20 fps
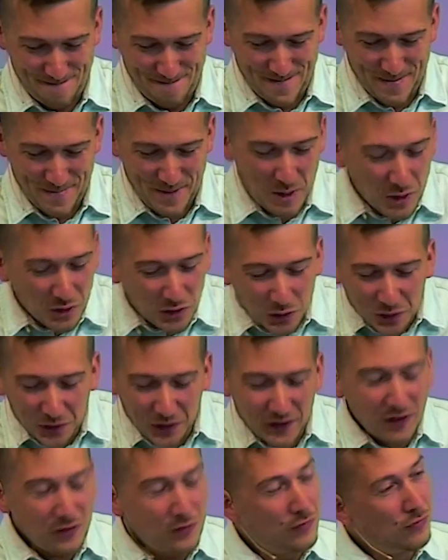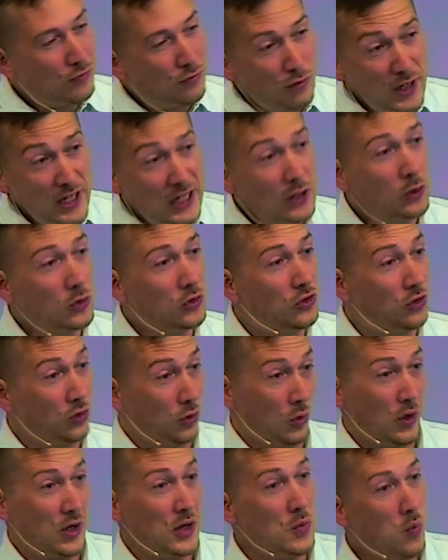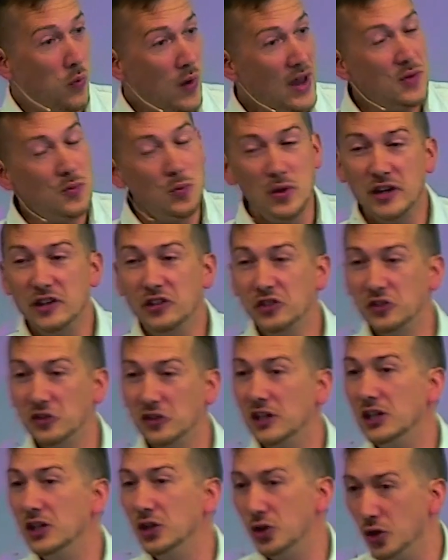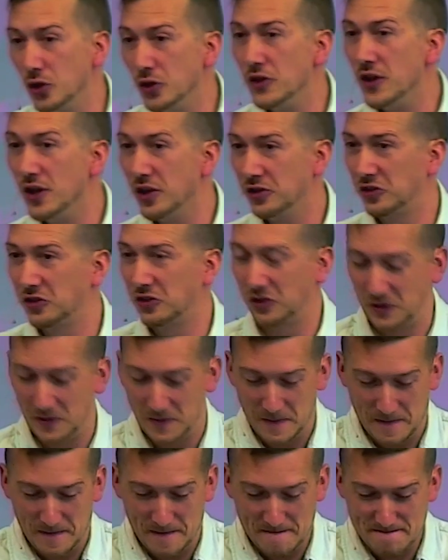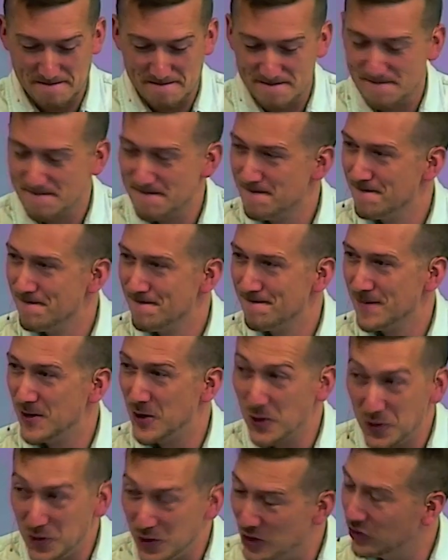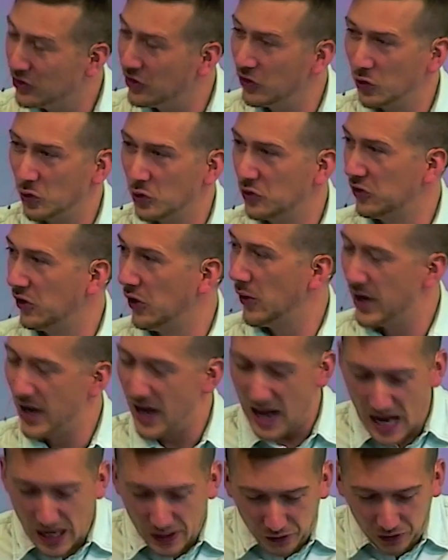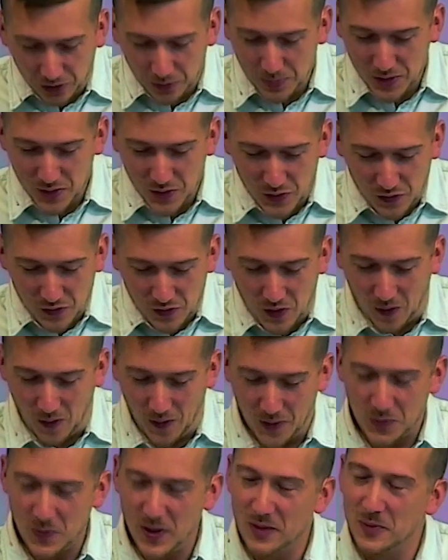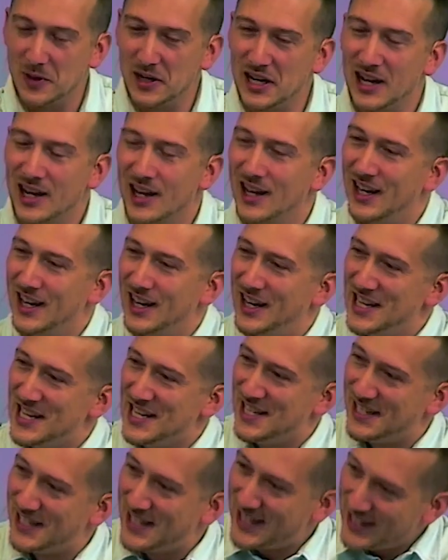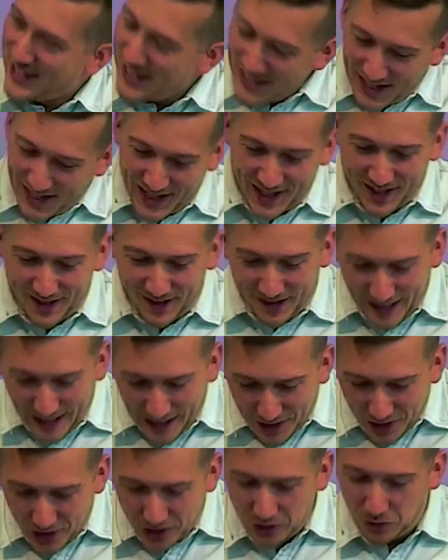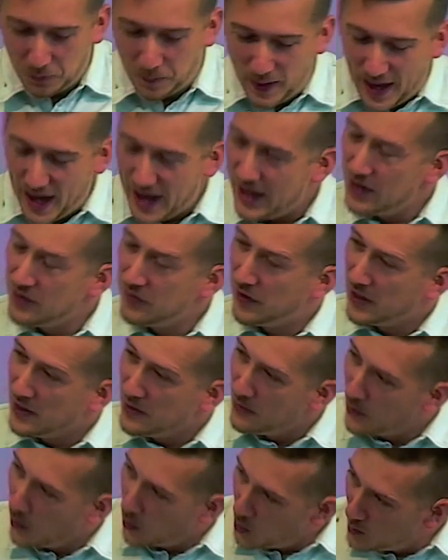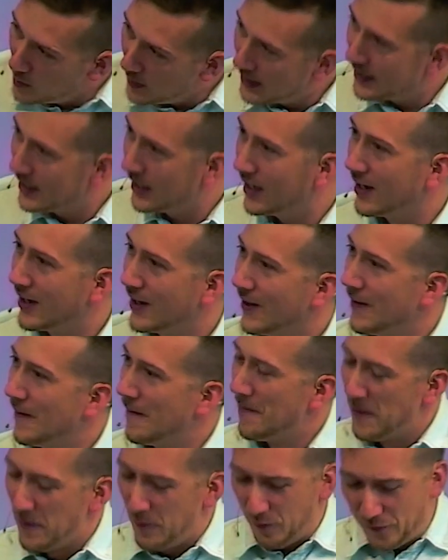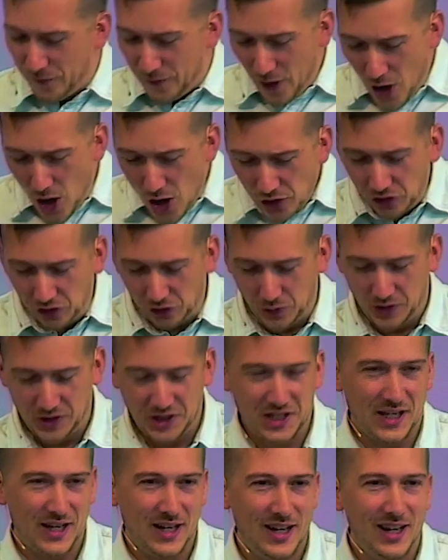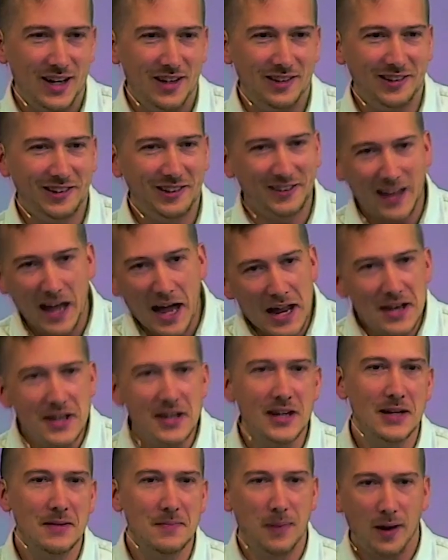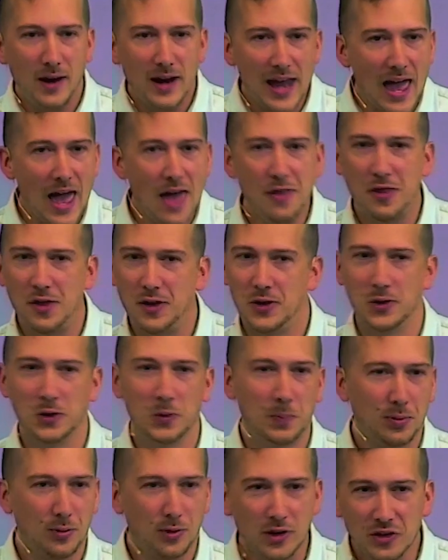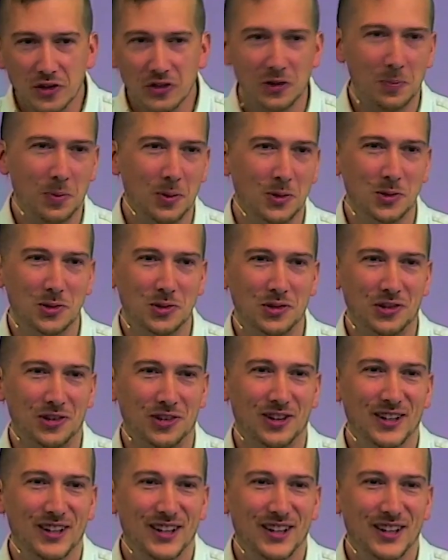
There is also there's real joy when we see goodness. Goodness is also an attribute of God. When we see leaders behaving nobly, virtuously, standing by ethical principles,